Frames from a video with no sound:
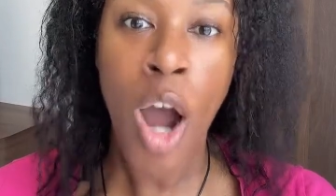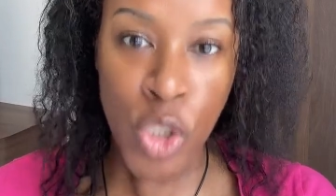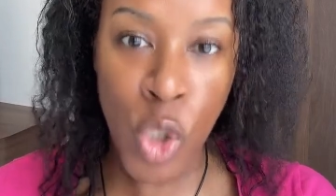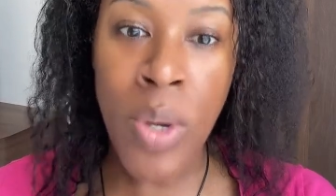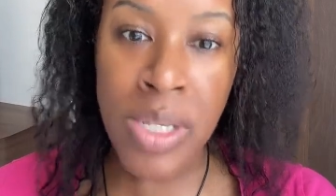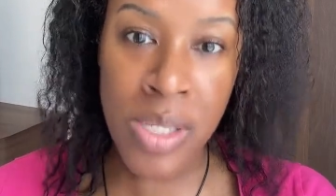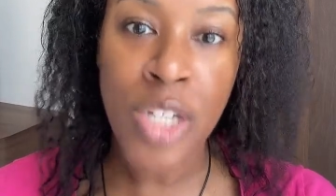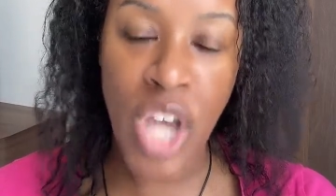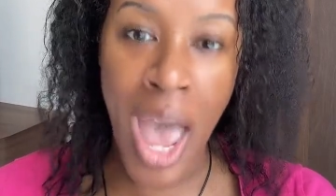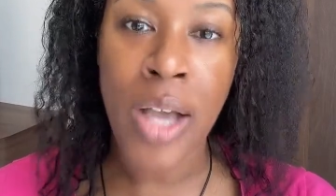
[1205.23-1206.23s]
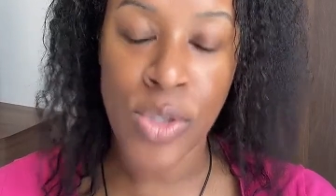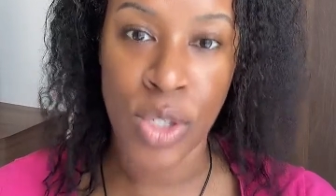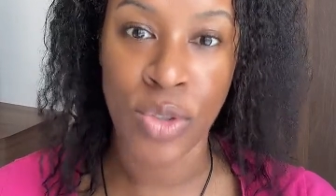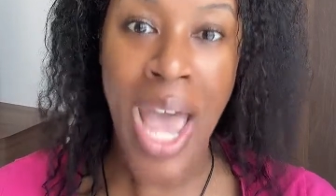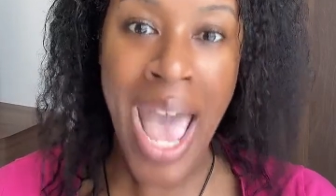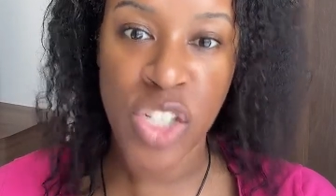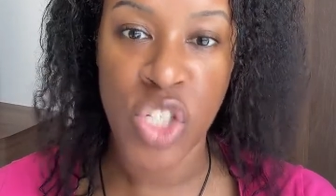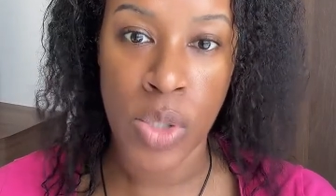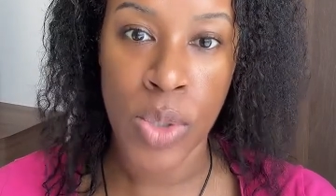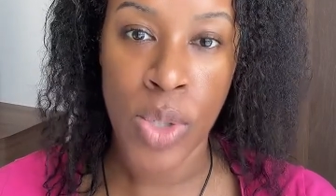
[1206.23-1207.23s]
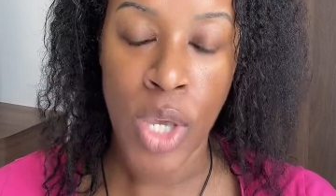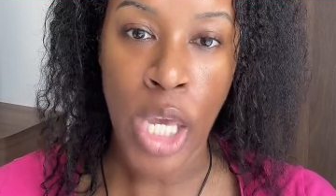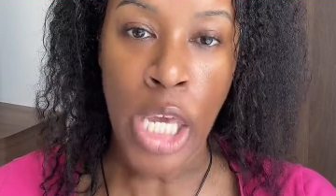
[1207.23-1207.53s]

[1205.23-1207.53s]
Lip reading: are doing such actions,